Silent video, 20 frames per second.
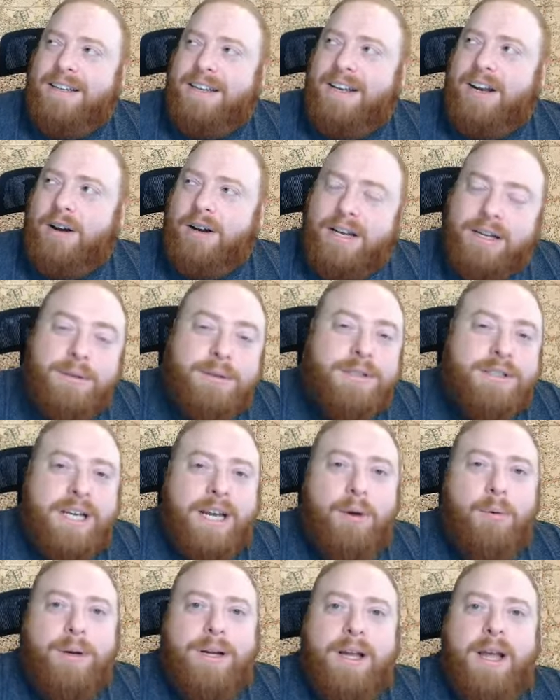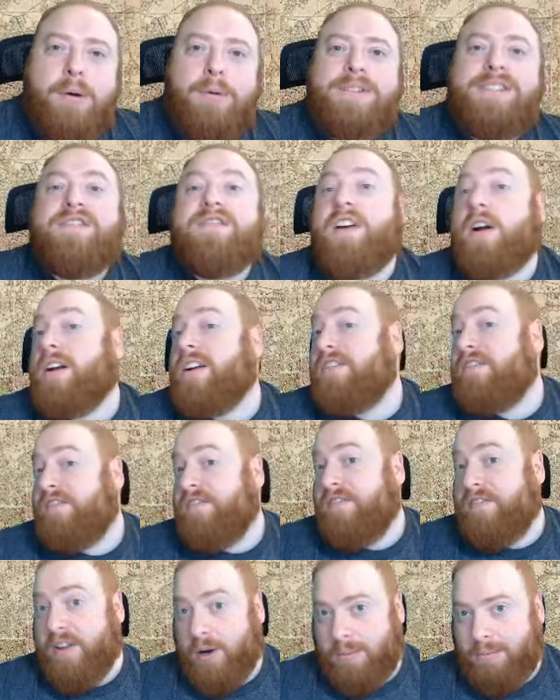you know, it was it, it was very
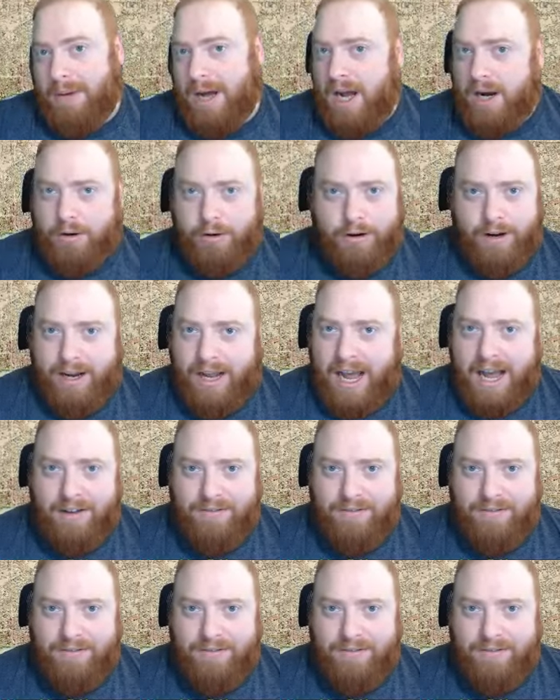fear mongering.